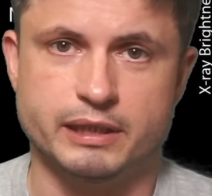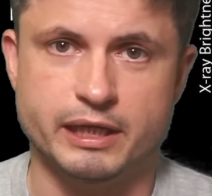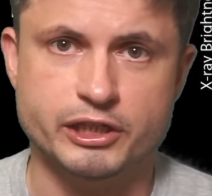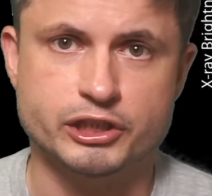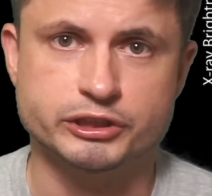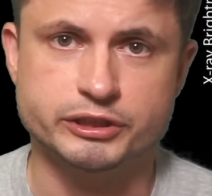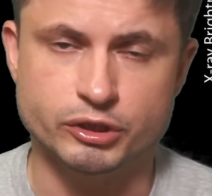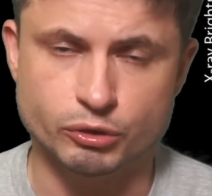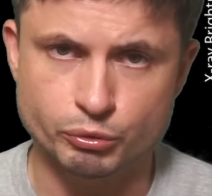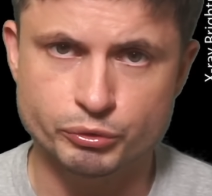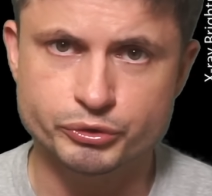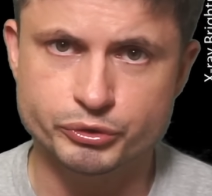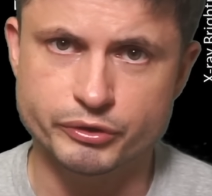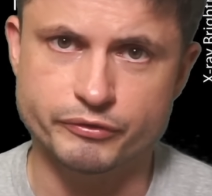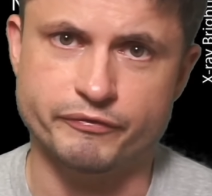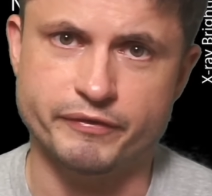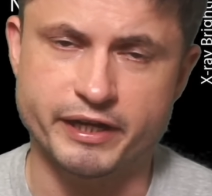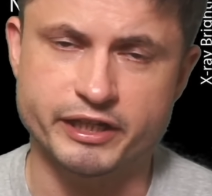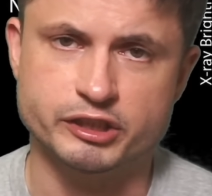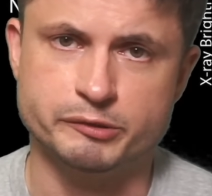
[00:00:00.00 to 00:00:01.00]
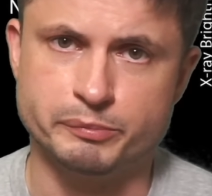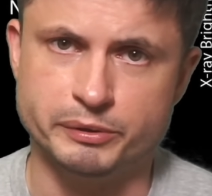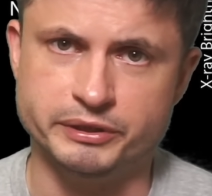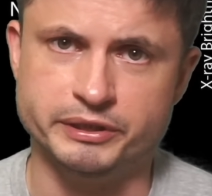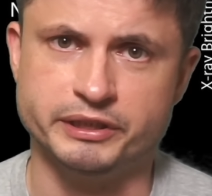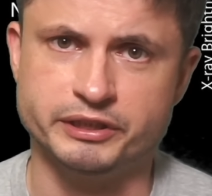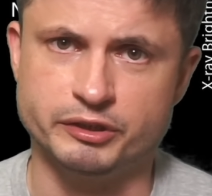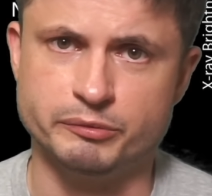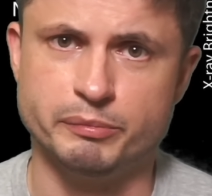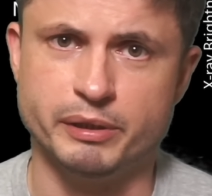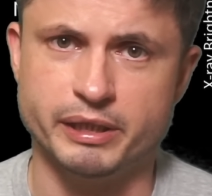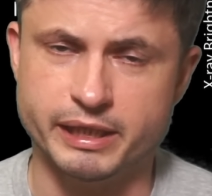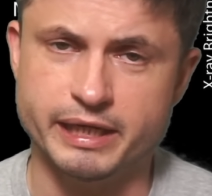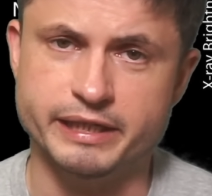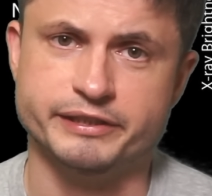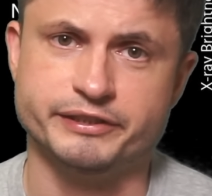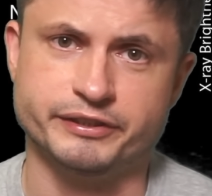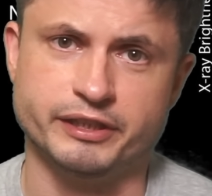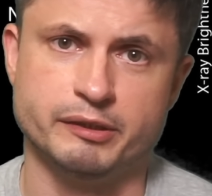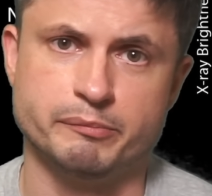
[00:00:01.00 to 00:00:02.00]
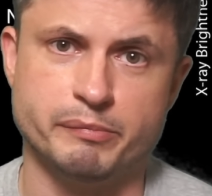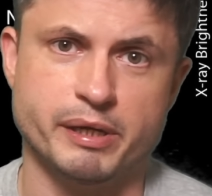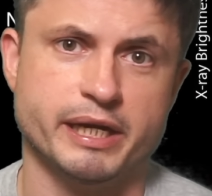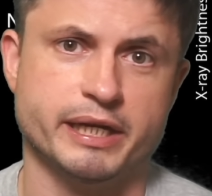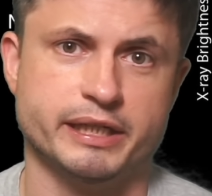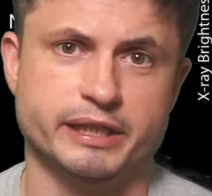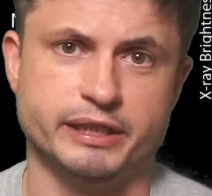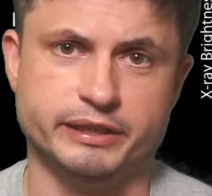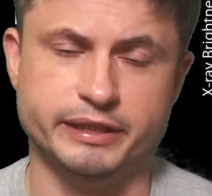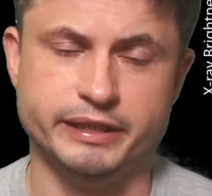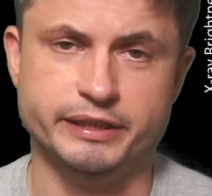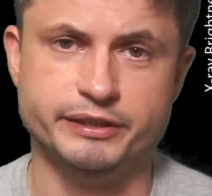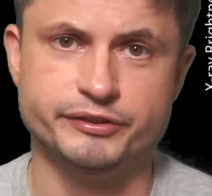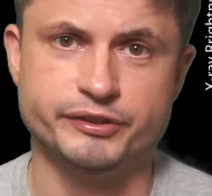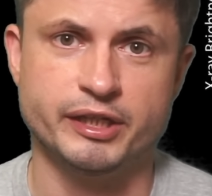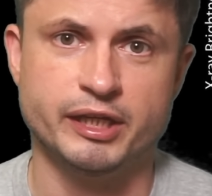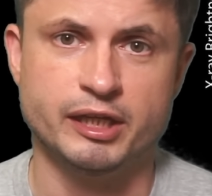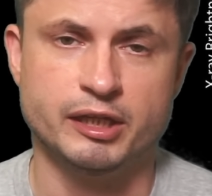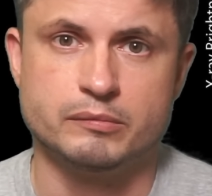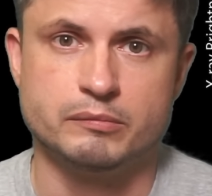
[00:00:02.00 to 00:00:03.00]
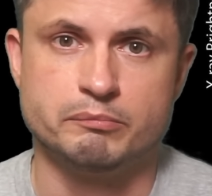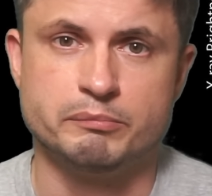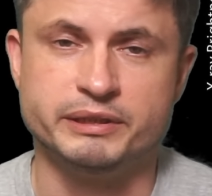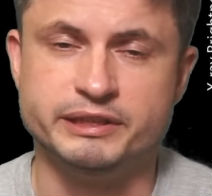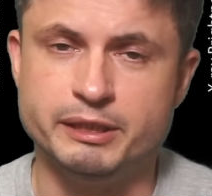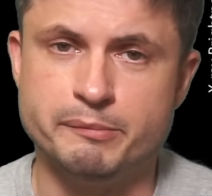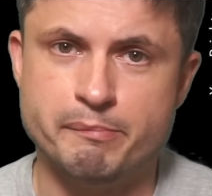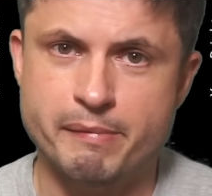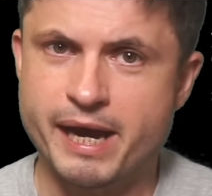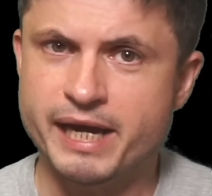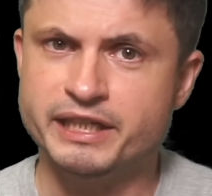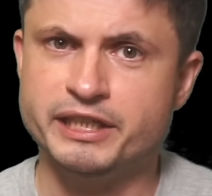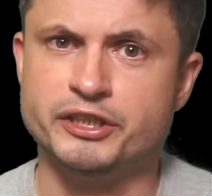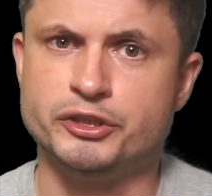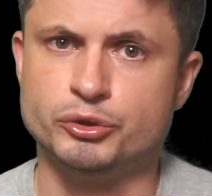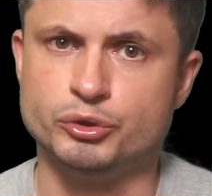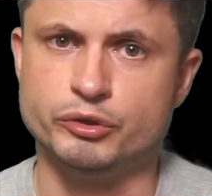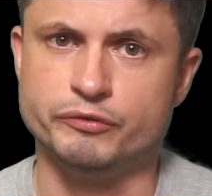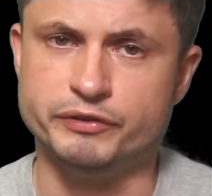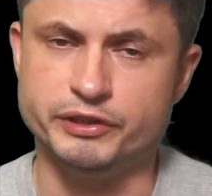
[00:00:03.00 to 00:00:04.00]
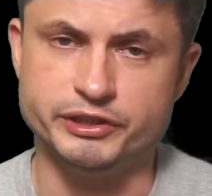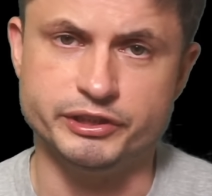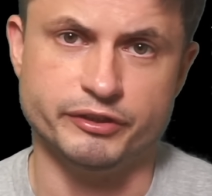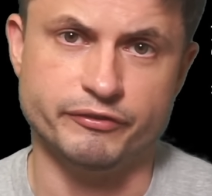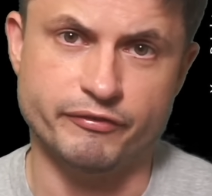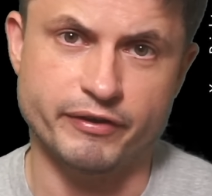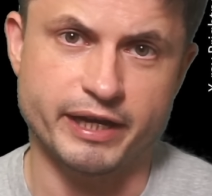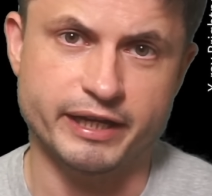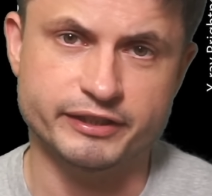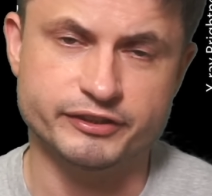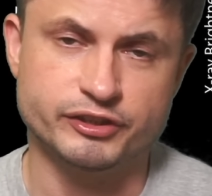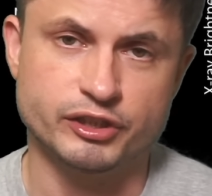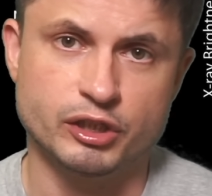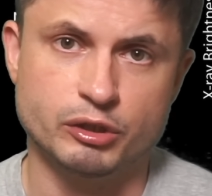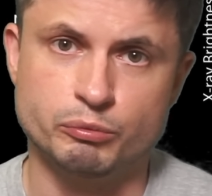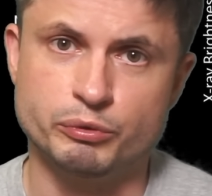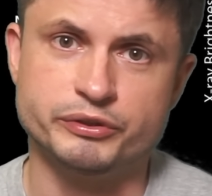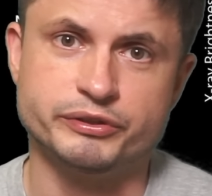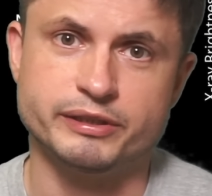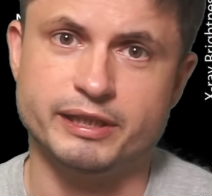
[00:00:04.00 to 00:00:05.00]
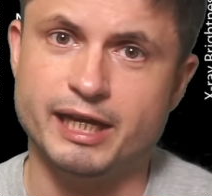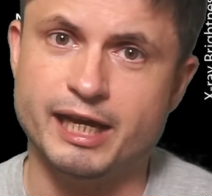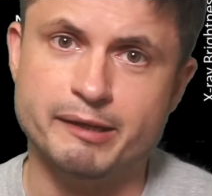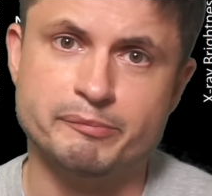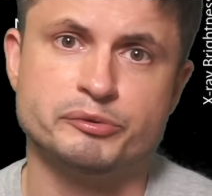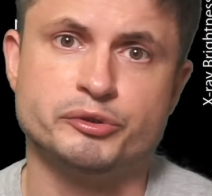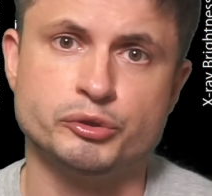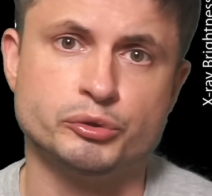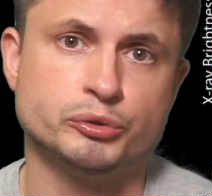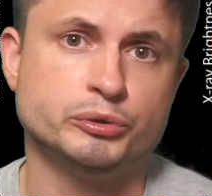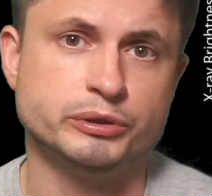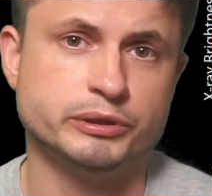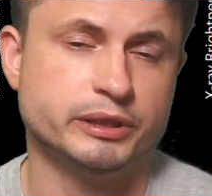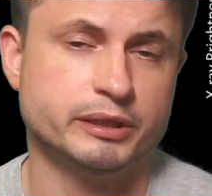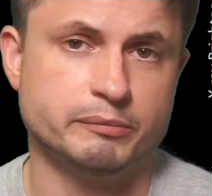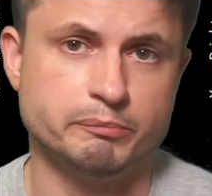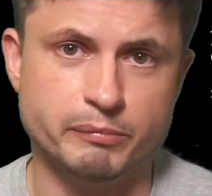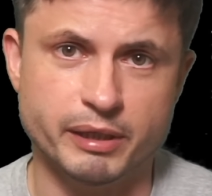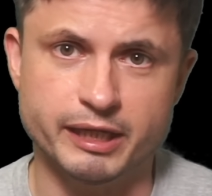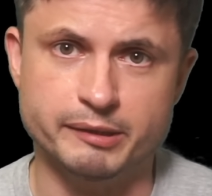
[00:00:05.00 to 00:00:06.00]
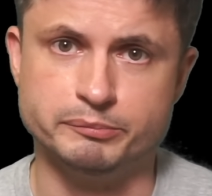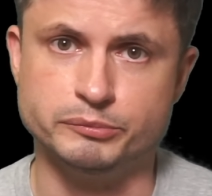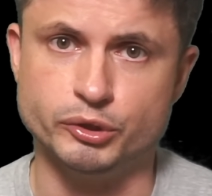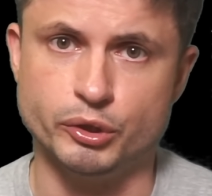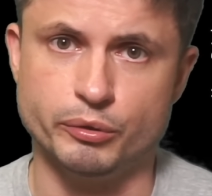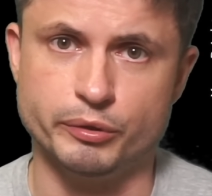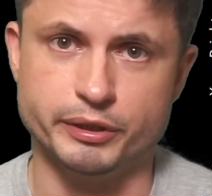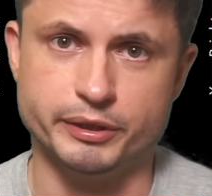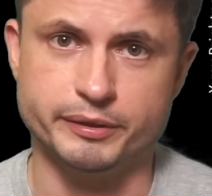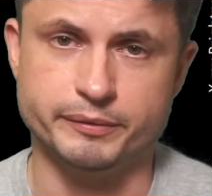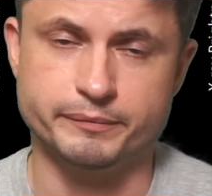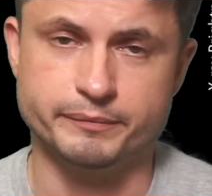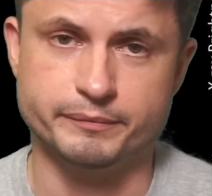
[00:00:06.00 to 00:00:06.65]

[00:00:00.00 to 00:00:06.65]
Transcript: Actually also effects predicted by Einstein back in the days, but the magnitude of these effects was absolutely mind-blowing.